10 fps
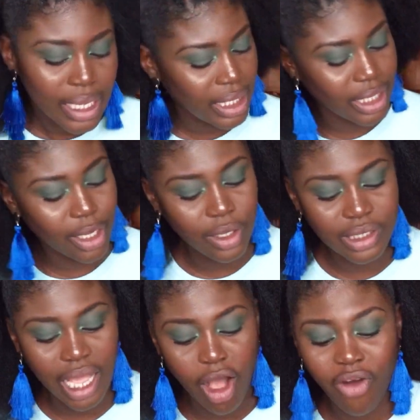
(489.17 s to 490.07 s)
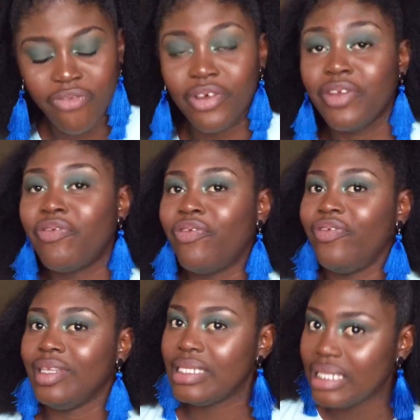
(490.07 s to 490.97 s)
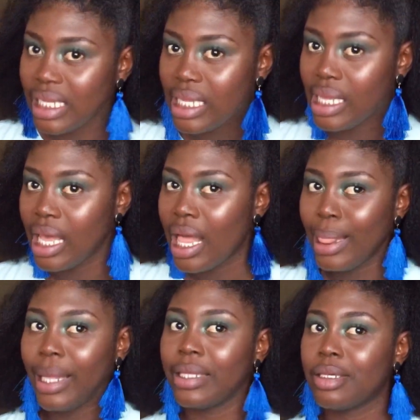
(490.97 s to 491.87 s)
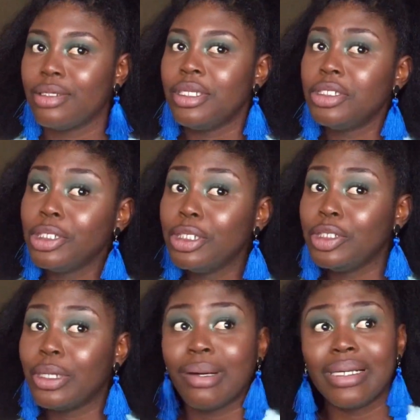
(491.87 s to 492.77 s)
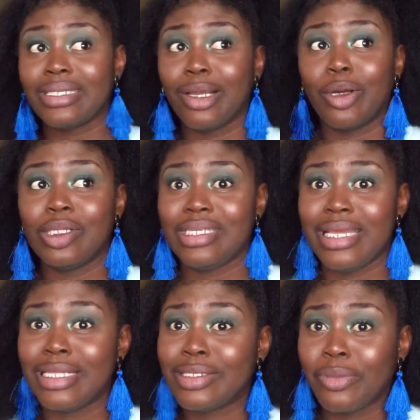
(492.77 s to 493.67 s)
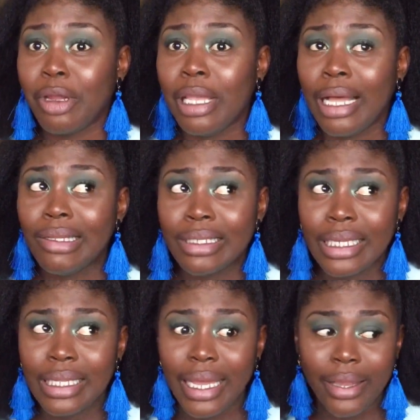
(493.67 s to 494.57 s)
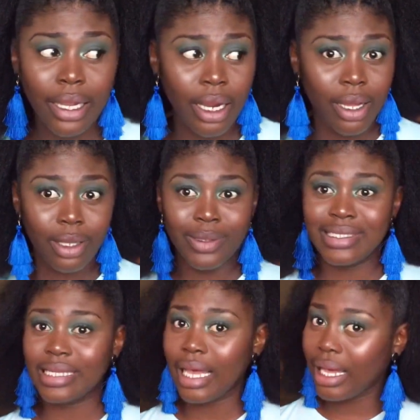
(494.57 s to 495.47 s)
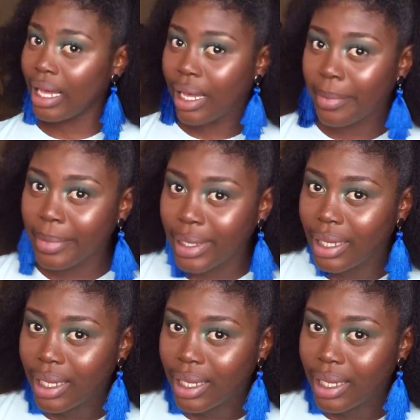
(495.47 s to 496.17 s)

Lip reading: And curls are often frizzy. Like you could literally do a wash and go today and tomorrow you're looking like, oh, what's up?